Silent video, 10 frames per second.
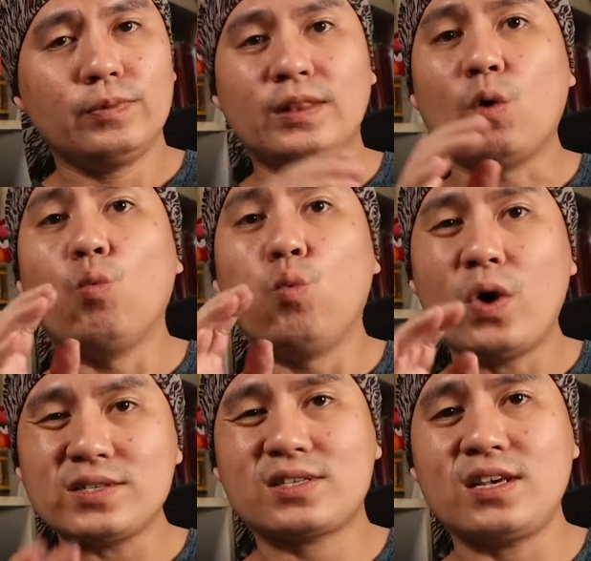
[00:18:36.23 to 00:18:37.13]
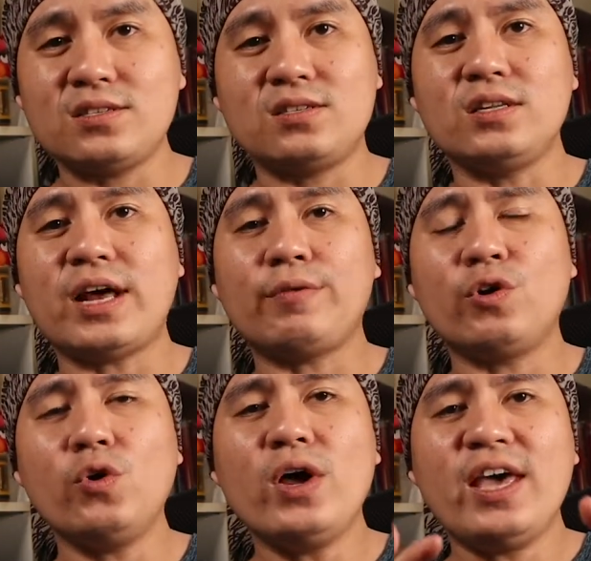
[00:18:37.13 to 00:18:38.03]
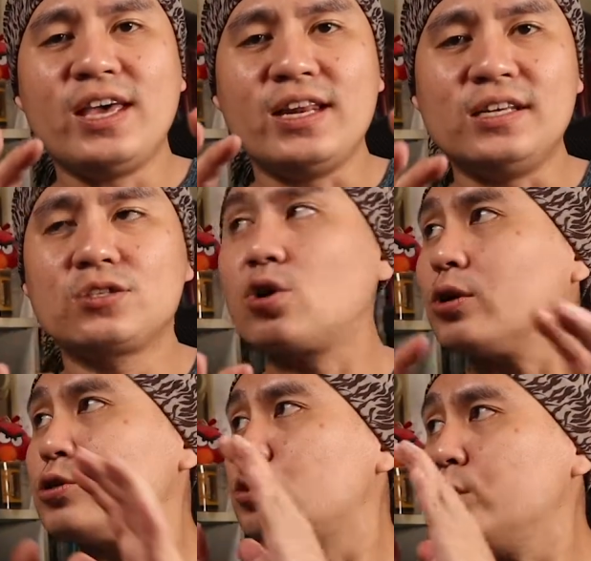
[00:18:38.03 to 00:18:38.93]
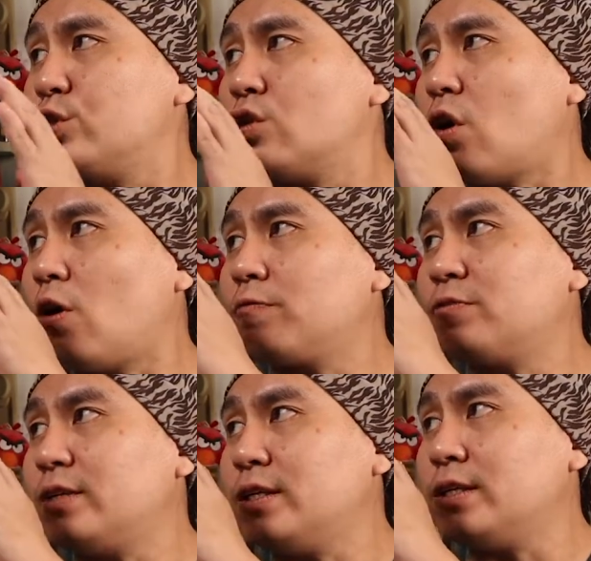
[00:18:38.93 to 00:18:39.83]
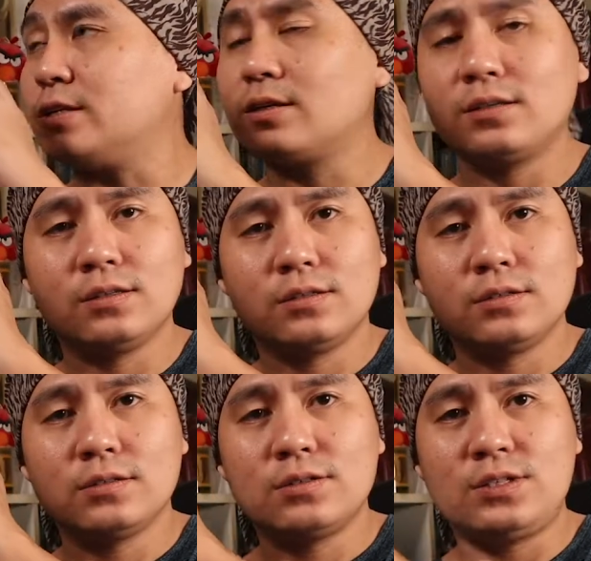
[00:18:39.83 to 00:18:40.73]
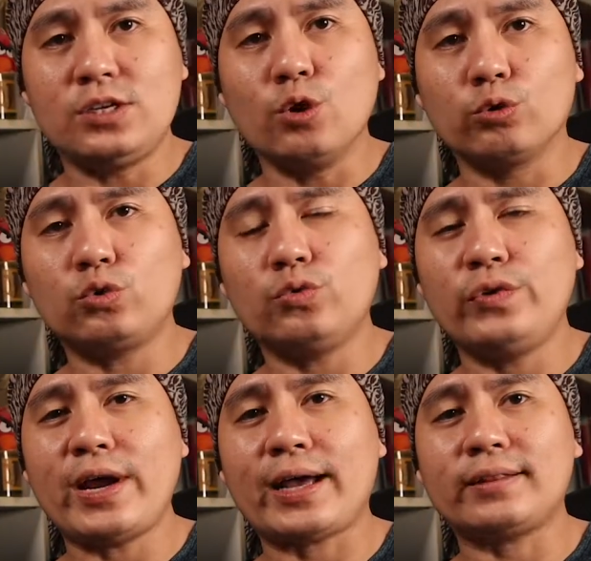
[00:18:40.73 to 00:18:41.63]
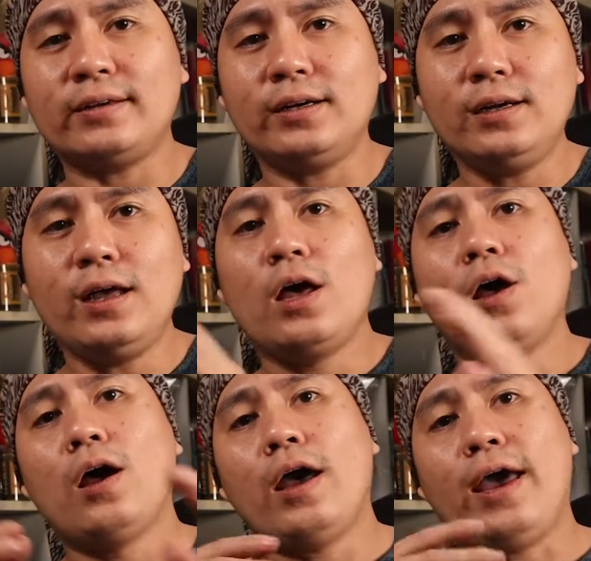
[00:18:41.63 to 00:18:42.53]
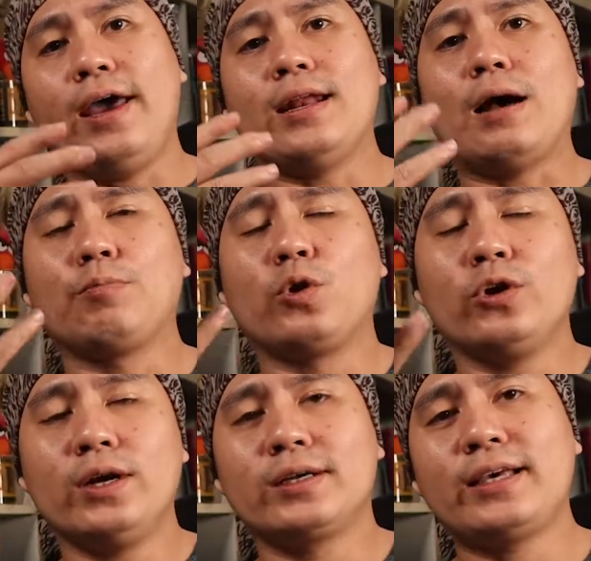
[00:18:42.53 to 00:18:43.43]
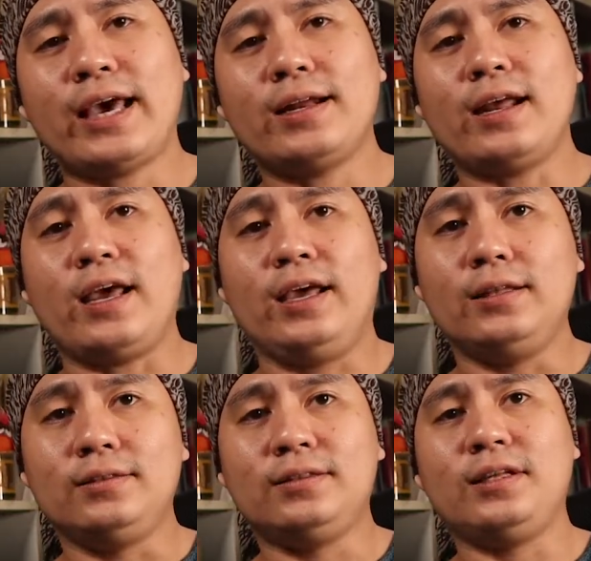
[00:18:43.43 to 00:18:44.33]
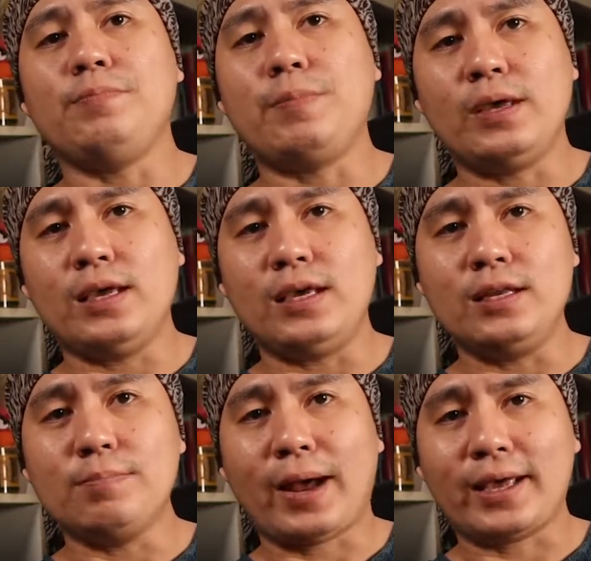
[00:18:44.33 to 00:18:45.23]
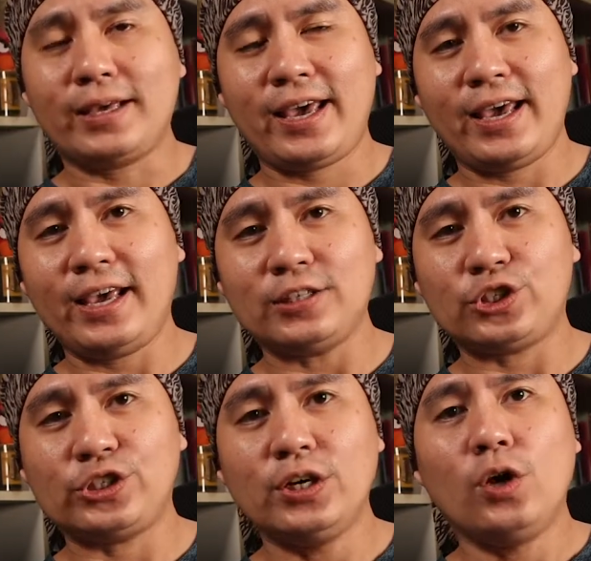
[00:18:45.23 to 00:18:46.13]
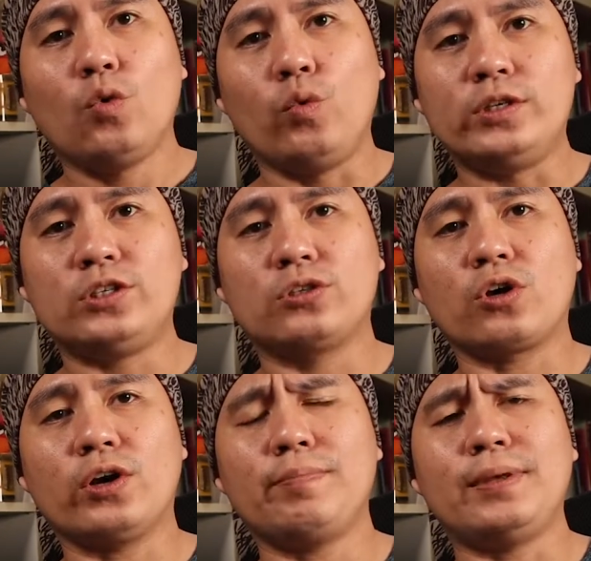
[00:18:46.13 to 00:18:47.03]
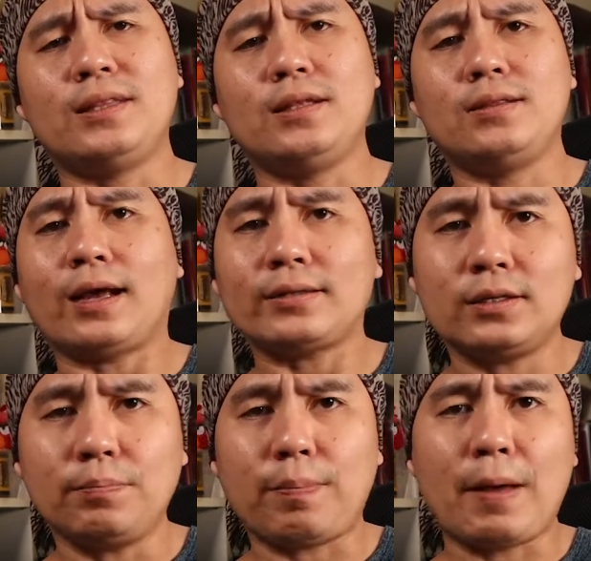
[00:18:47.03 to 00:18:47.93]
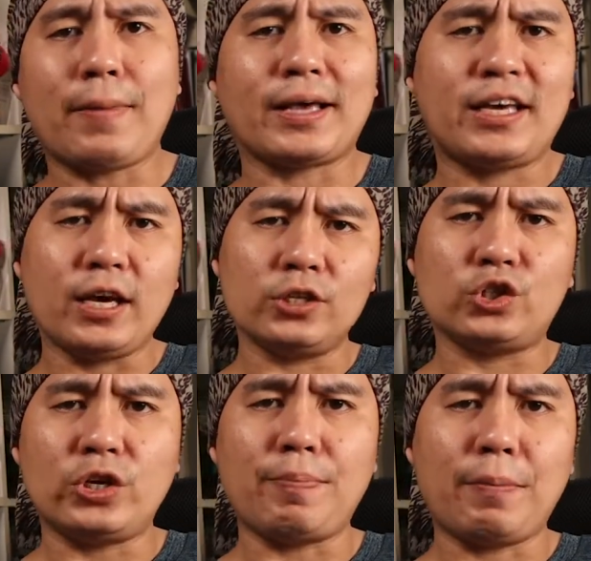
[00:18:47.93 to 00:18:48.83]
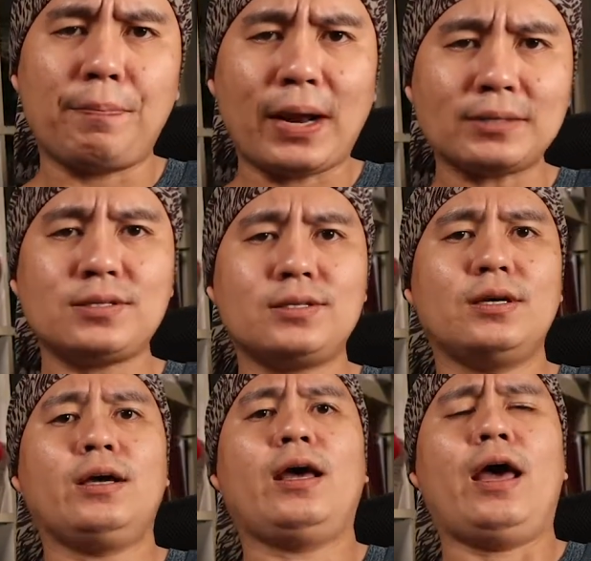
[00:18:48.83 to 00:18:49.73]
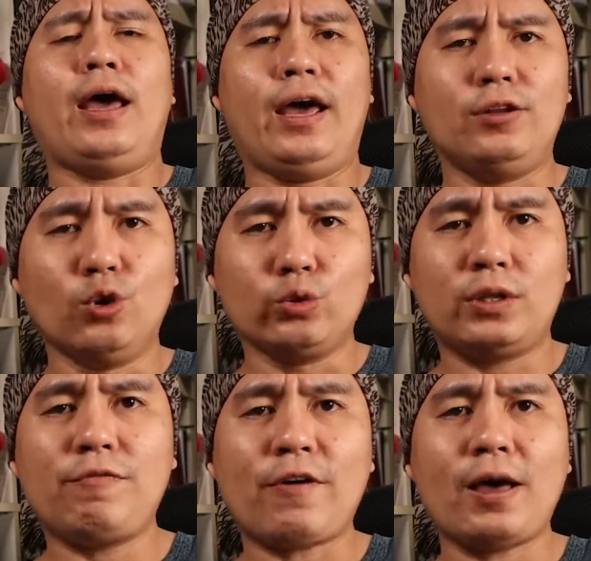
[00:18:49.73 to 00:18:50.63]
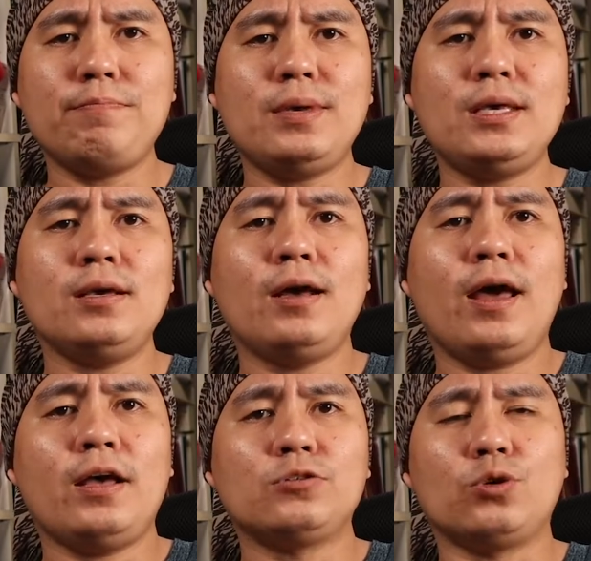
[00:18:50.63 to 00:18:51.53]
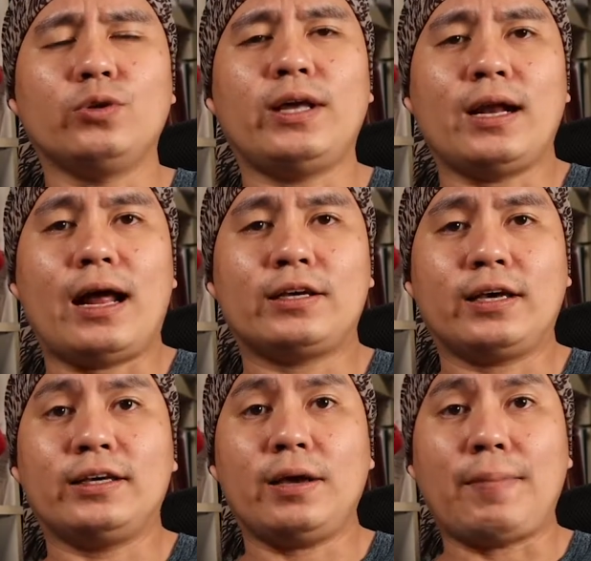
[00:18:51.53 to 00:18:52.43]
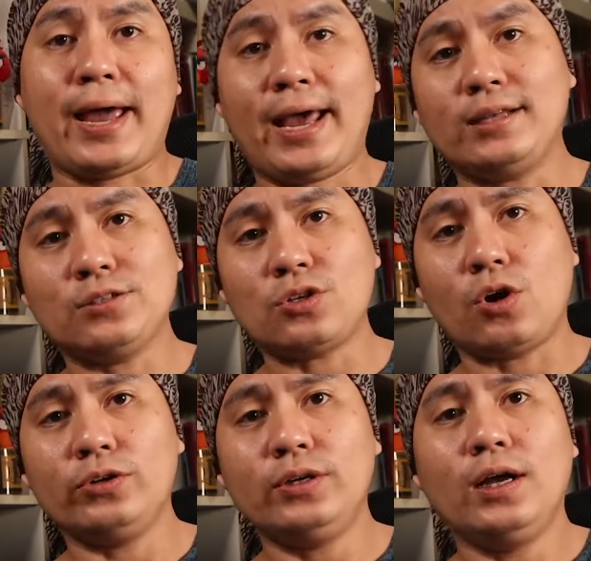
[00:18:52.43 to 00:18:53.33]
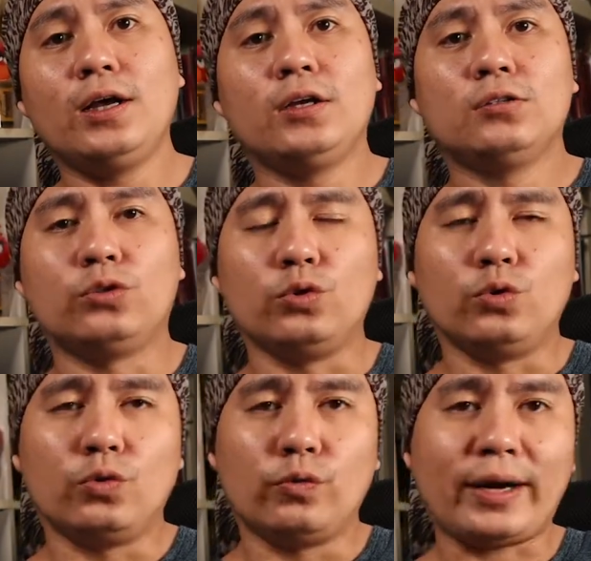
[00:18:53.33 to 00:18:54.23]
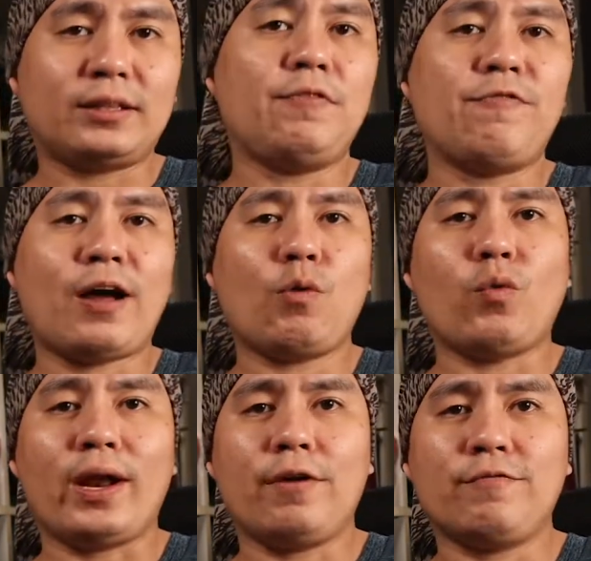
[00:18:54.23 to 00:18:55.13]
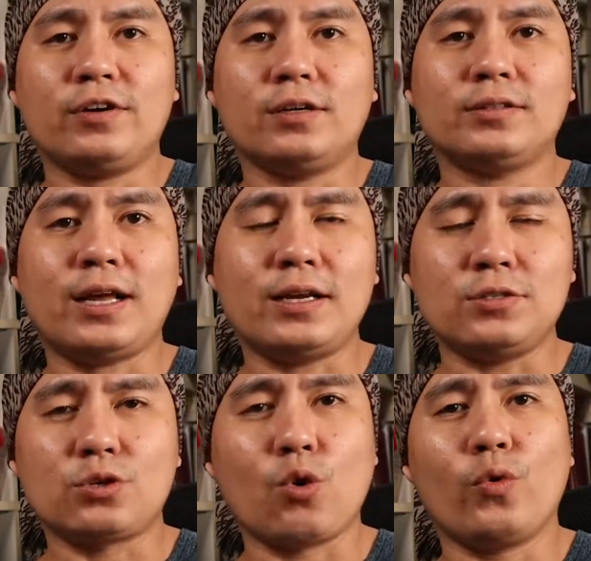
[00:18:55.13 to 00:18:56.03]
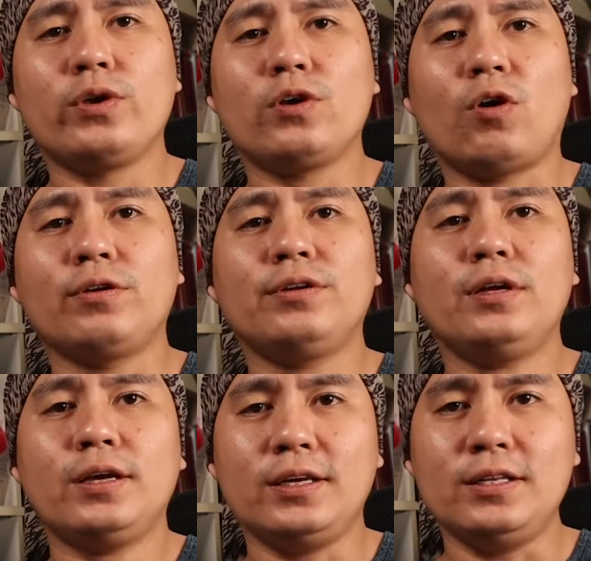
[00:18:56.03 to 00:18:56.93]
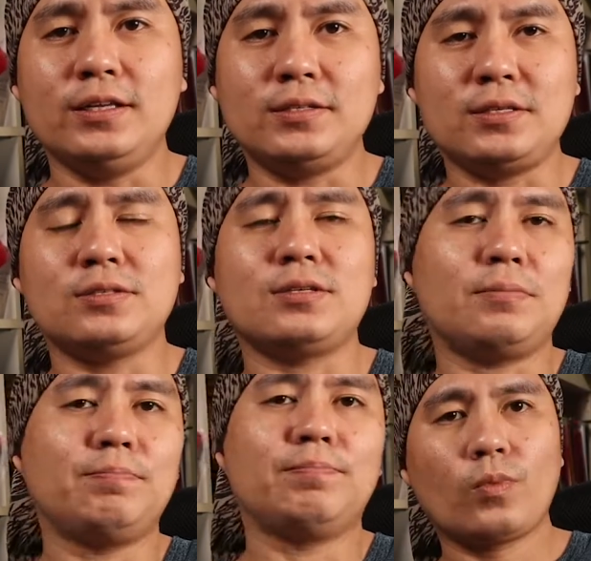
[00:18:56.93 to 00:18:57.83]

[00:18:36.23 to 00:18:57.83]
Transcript: the worst case scenario, it is gonna switch off the CO2 reactor and I'm gonna get a dip in my KH, which is gonna be detected by my KH Keeper Plus and notify me so that I can get my hands on to rectify whatever that is going on in the system.